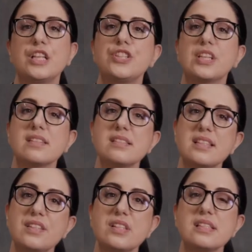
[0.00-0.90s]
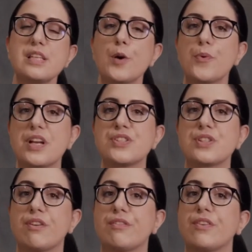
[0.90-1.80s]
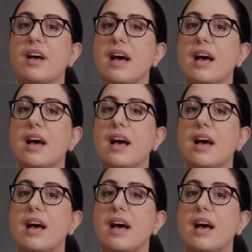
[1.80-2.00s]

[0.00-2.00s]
She considers the oppression of